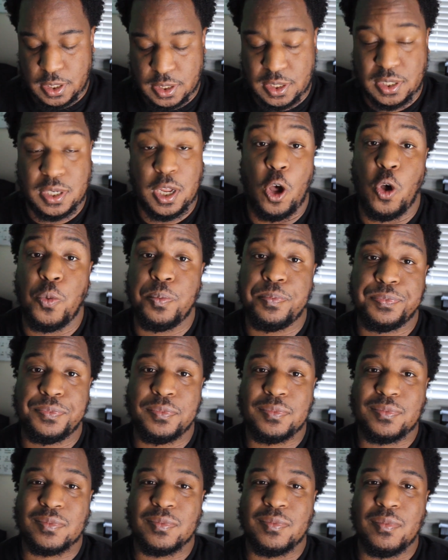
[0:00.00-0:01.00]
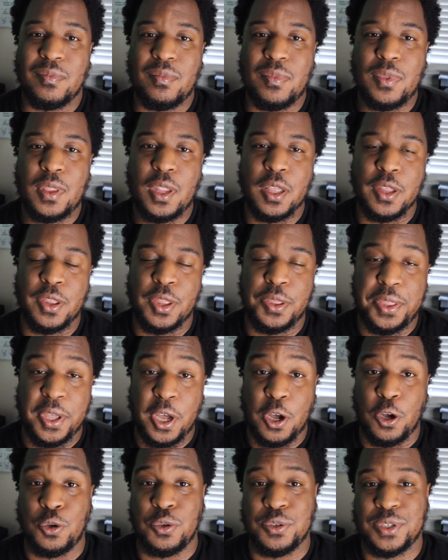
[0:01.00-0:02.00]
So,
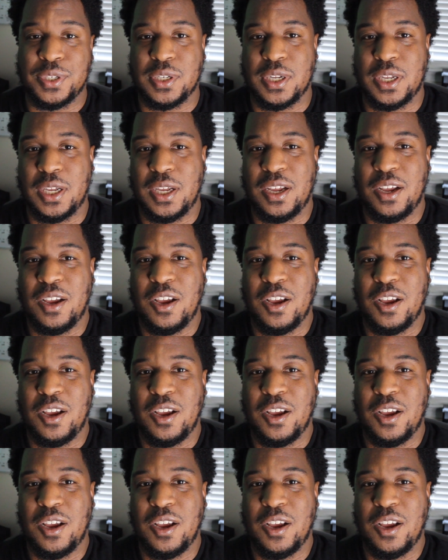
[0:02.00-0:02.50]
those